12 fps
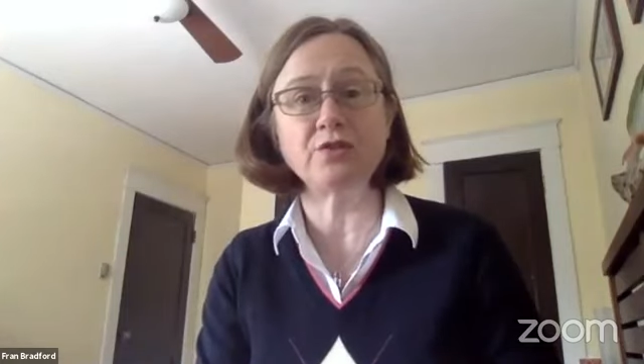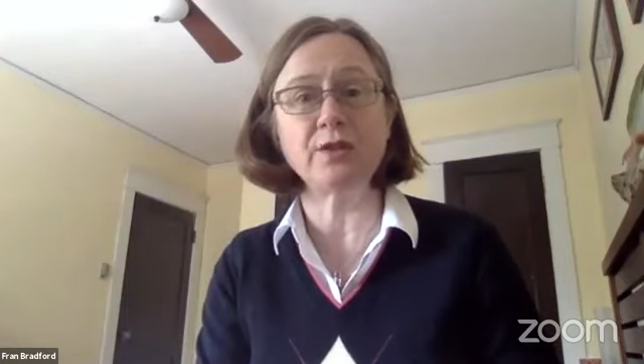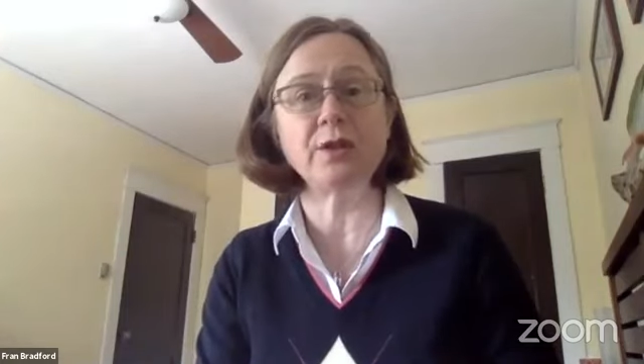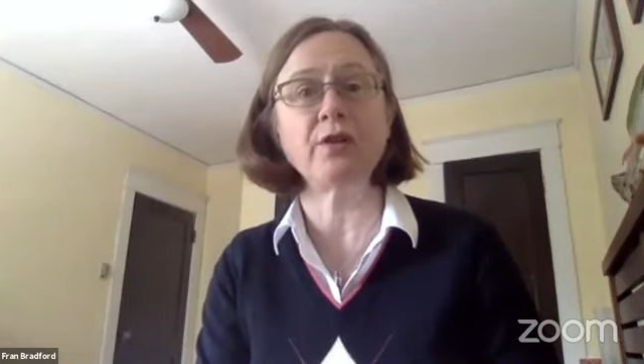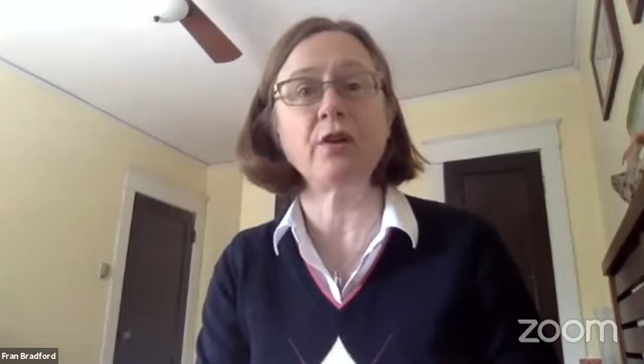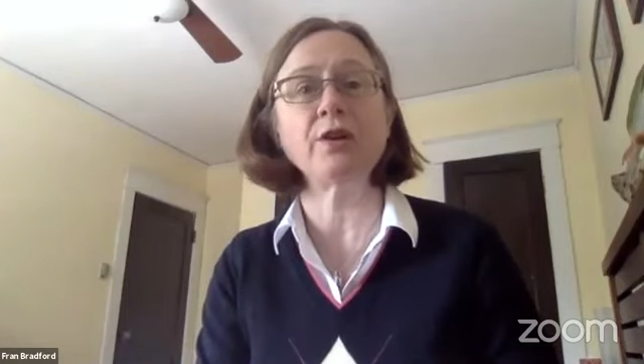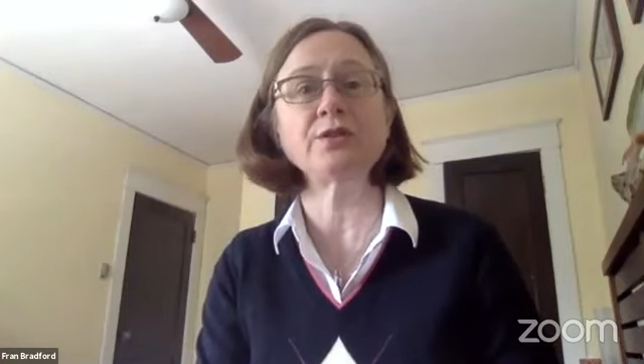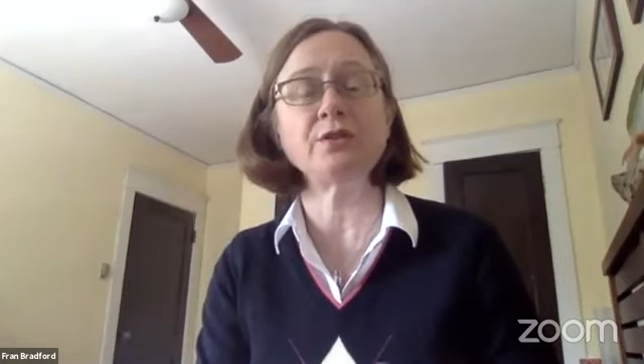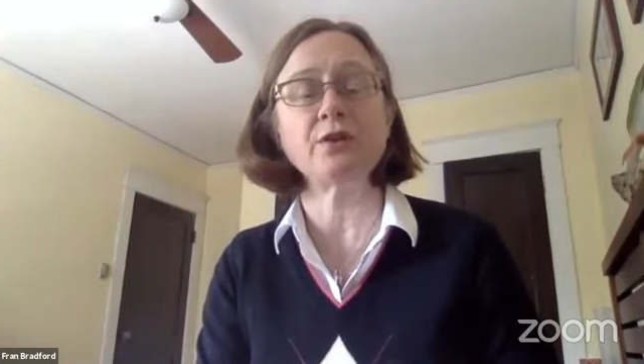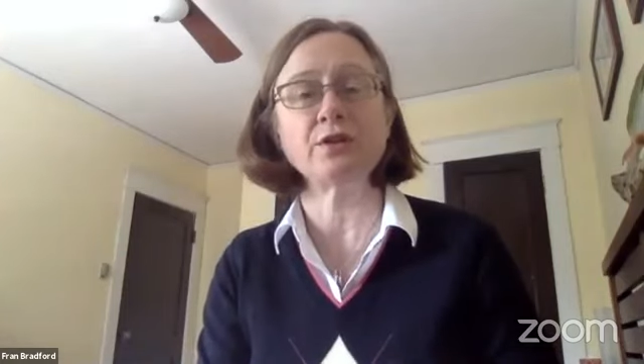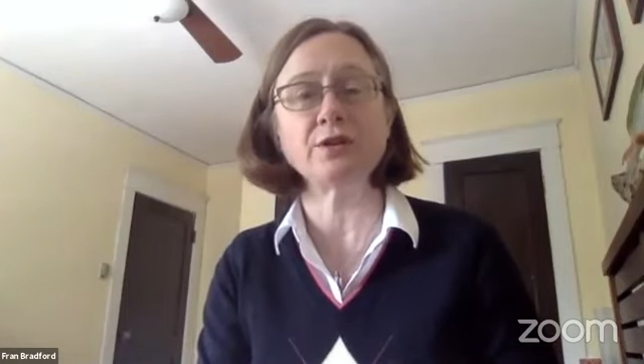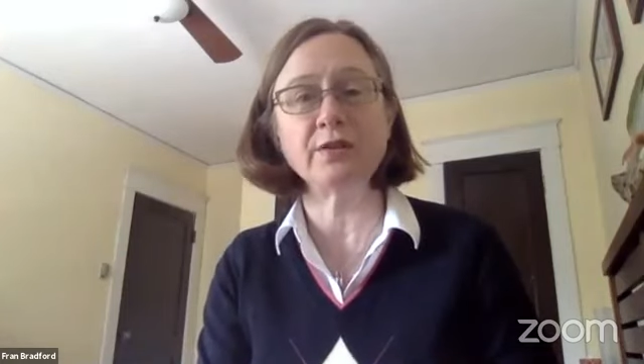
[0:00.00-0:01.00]
The costs
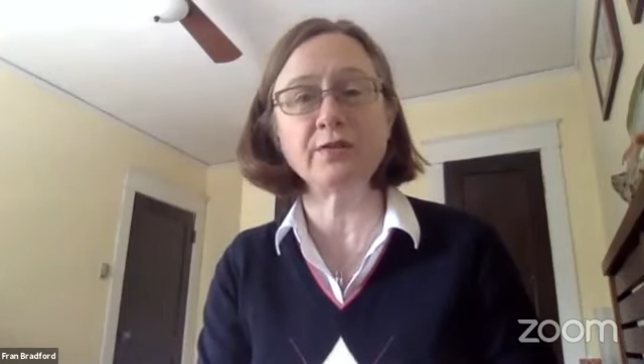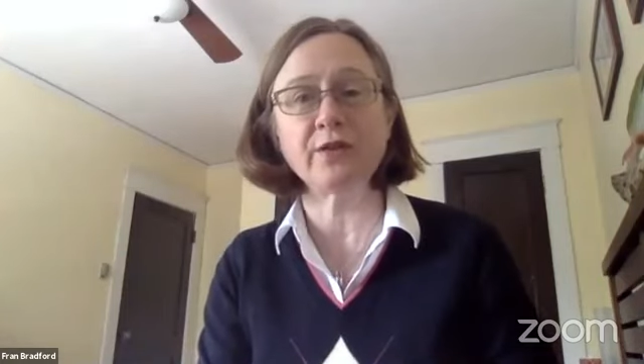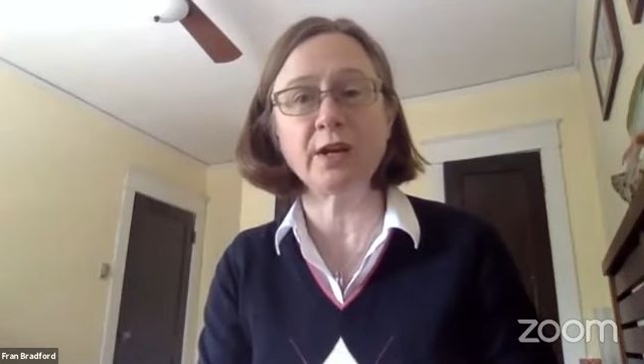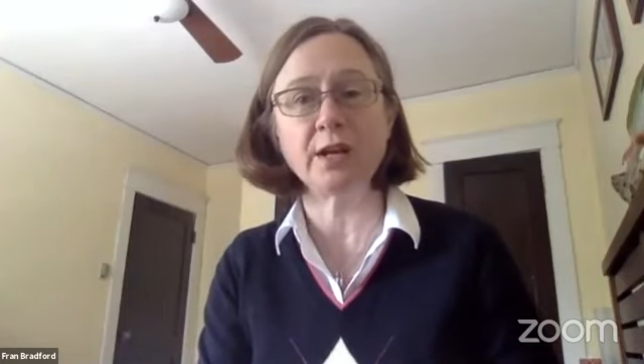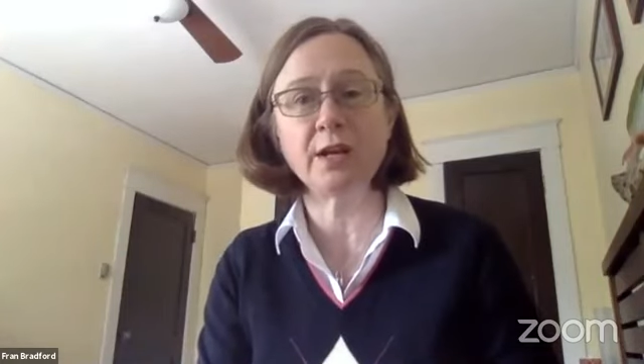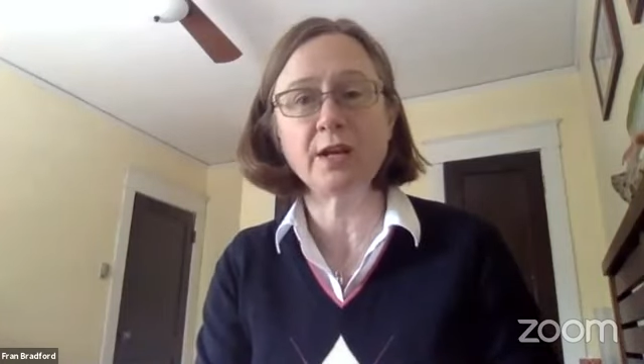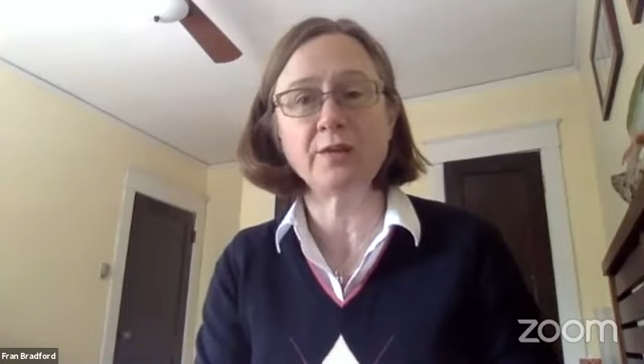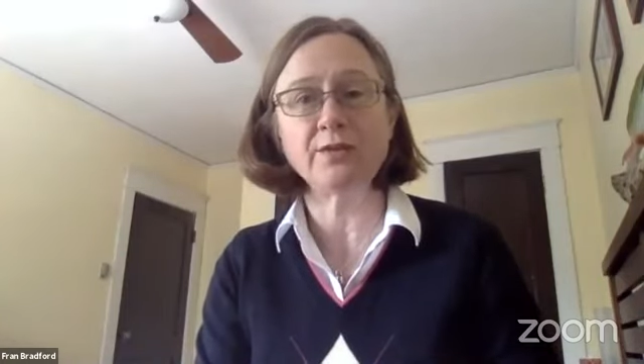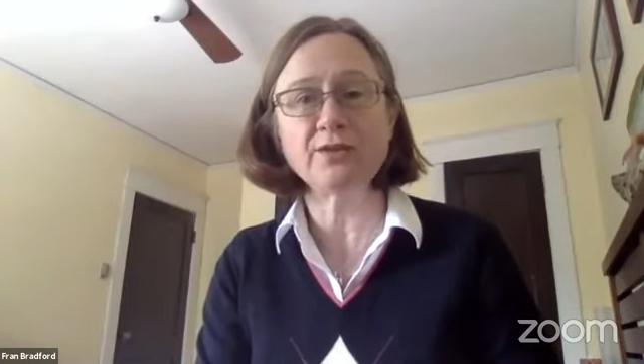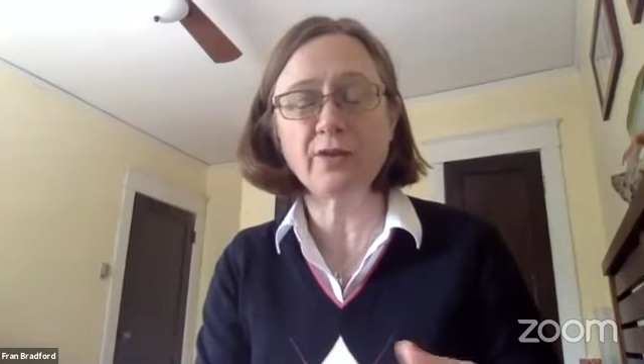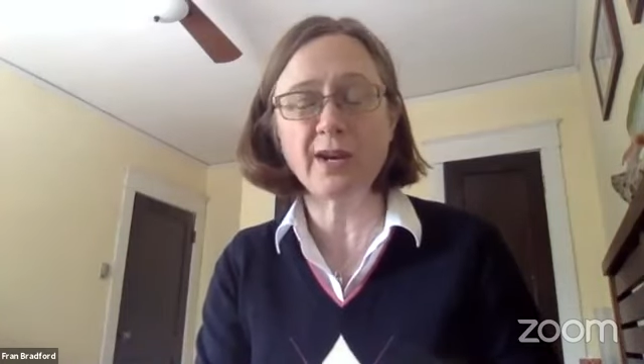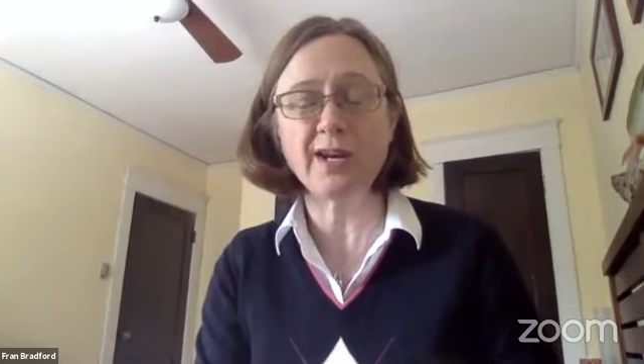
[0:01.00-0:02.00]
are different, the
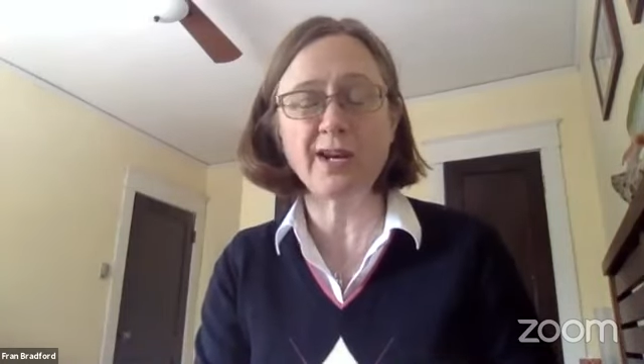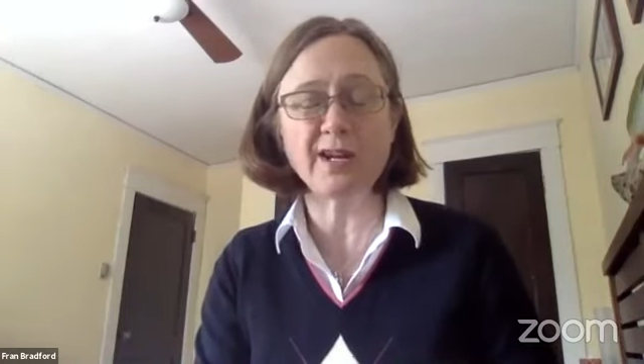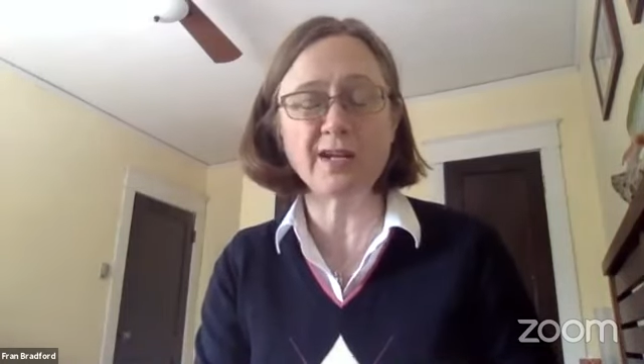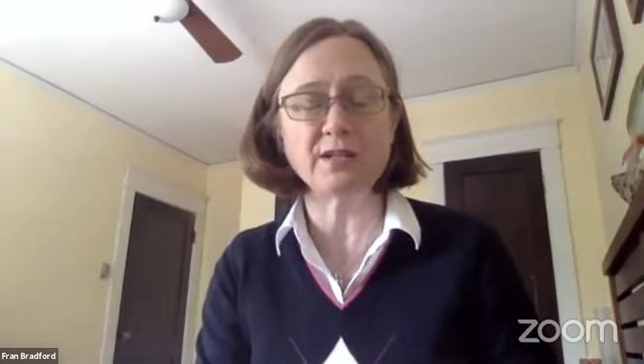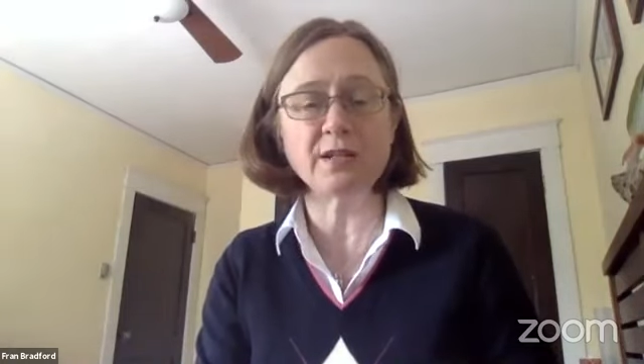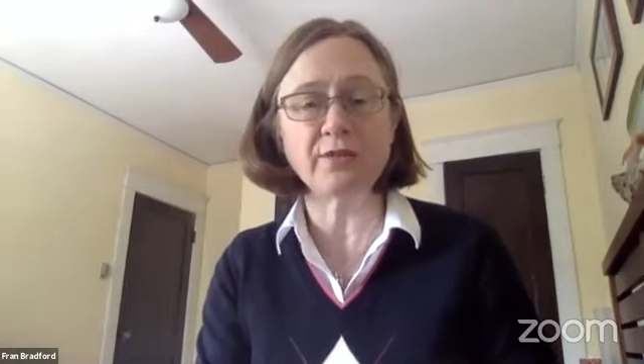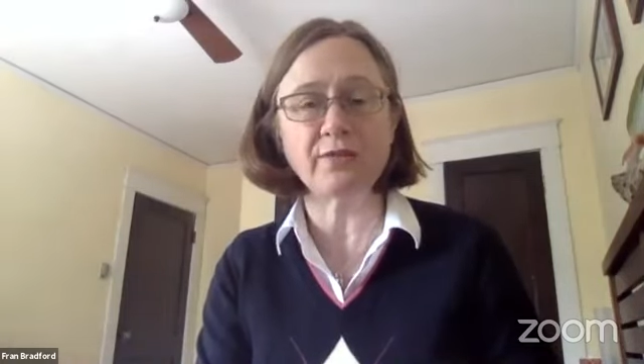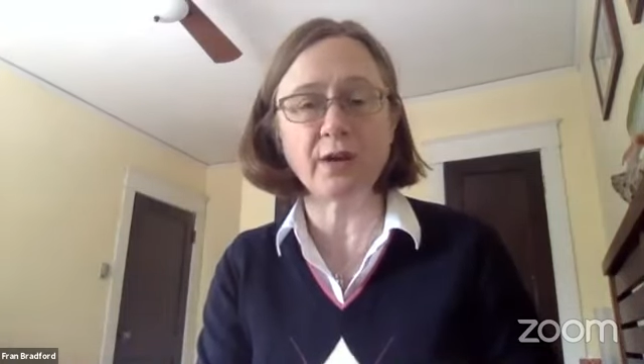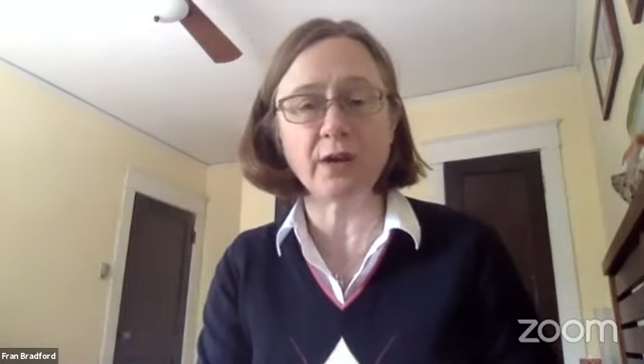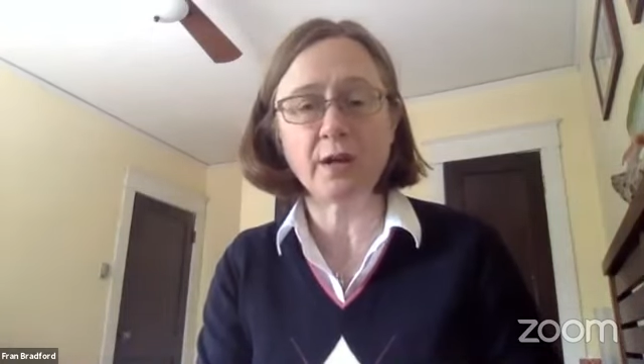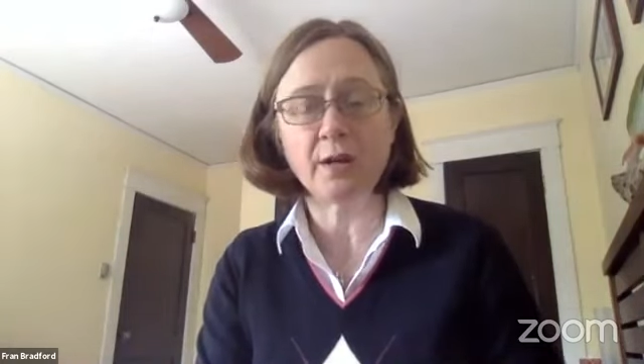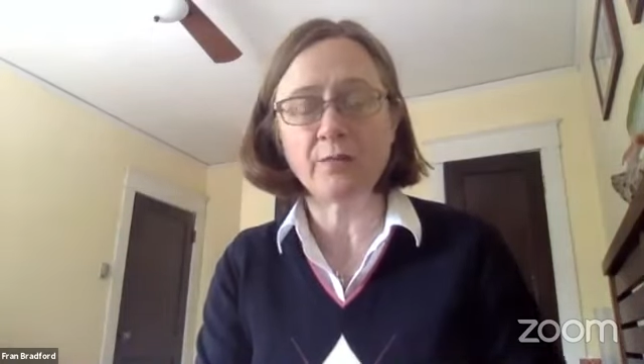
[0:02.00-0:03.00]
training is different,